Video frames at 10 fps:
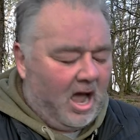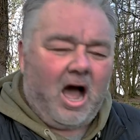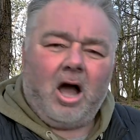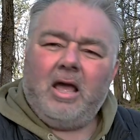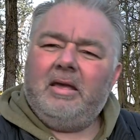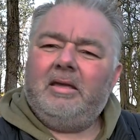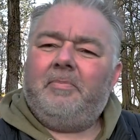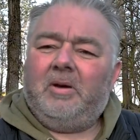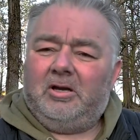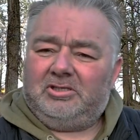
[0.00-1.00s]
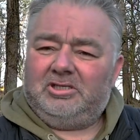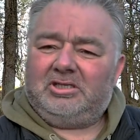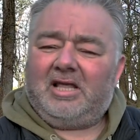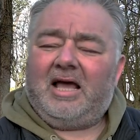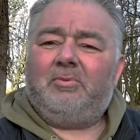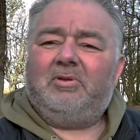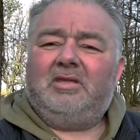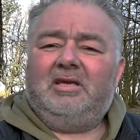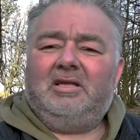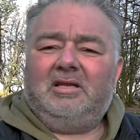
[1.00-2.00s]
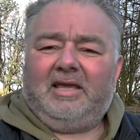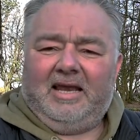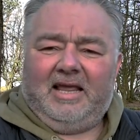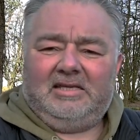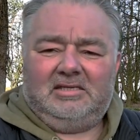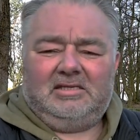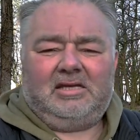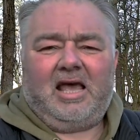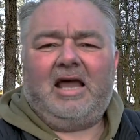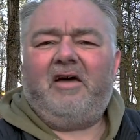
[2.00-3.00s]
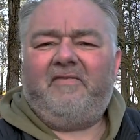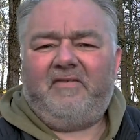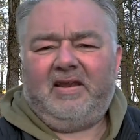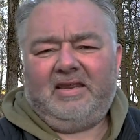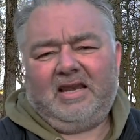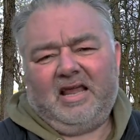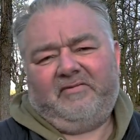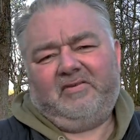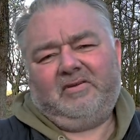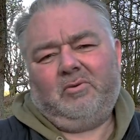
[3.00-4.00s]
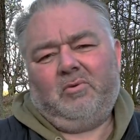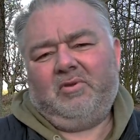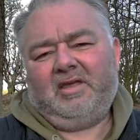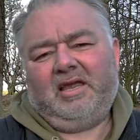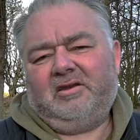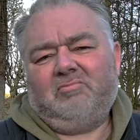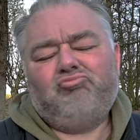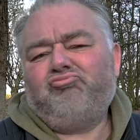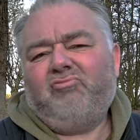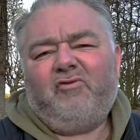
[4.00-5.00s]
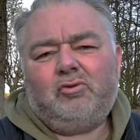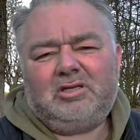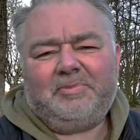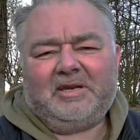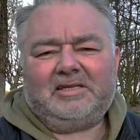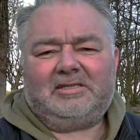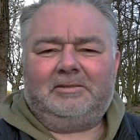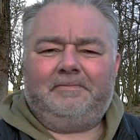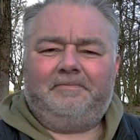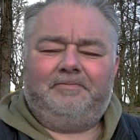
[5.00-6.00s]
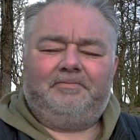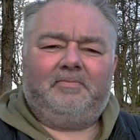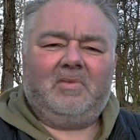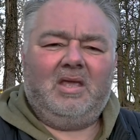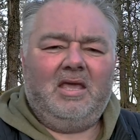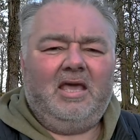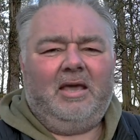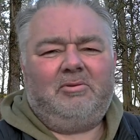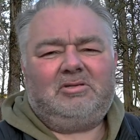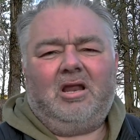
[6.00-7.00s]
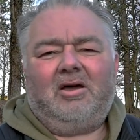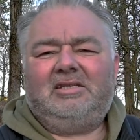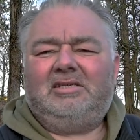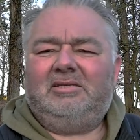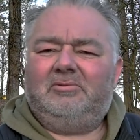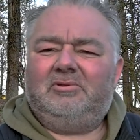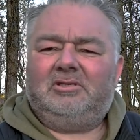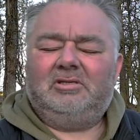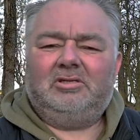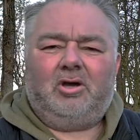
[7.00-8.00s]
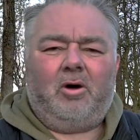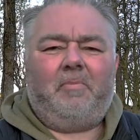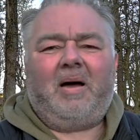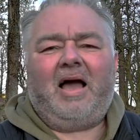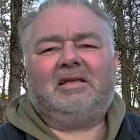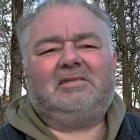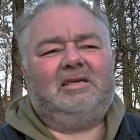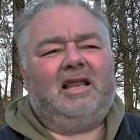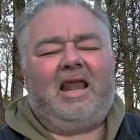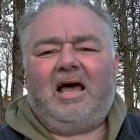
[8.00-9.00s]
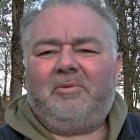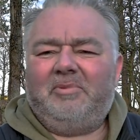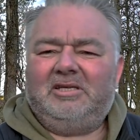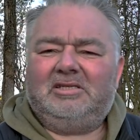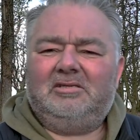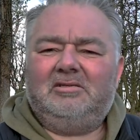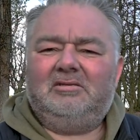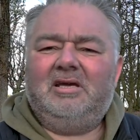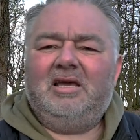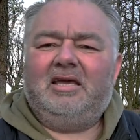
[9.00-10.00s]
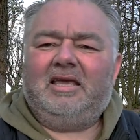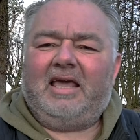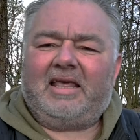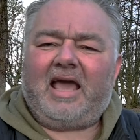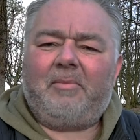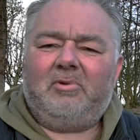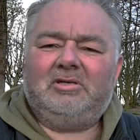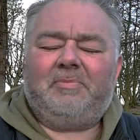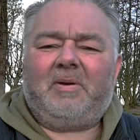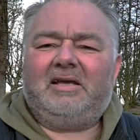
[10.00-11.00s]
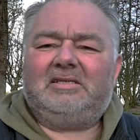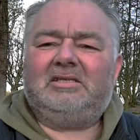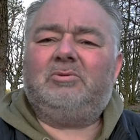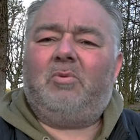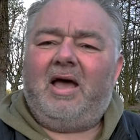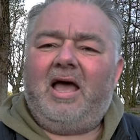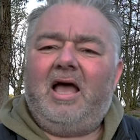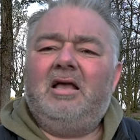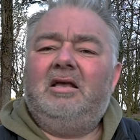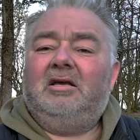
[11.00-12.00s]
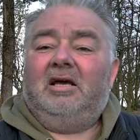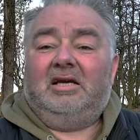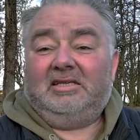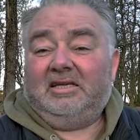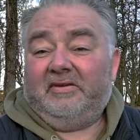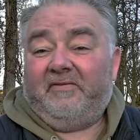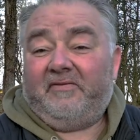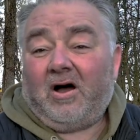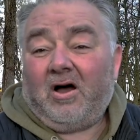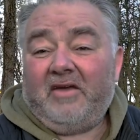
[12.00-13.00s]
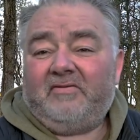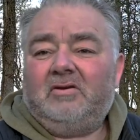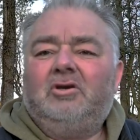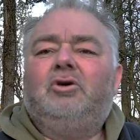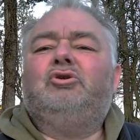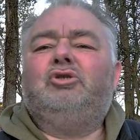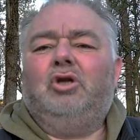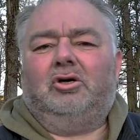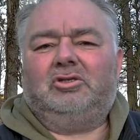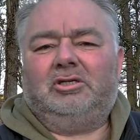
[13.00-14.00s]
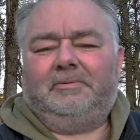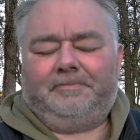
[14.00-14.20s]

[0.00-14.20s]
I purchased that with the kit lens, and I fell in love within 40 minutes. It was light, it was compact, it allowed me to get the camera into places where a D5 could not.